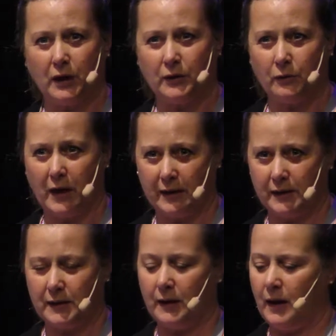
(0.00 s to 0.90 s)
cultural
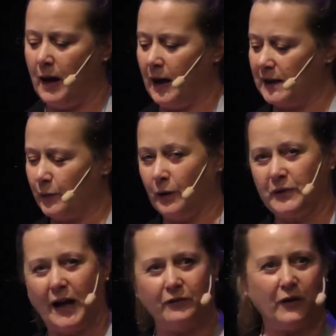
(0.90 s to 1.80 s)
rights, as we
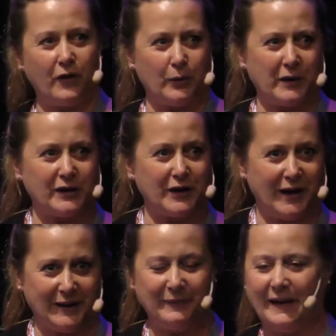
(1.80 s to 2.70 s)
don't have very much
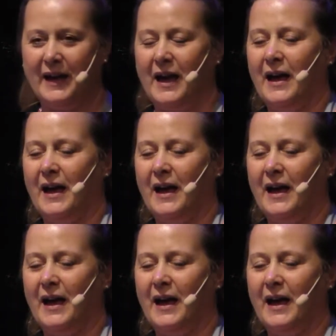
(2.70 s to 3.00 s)
time.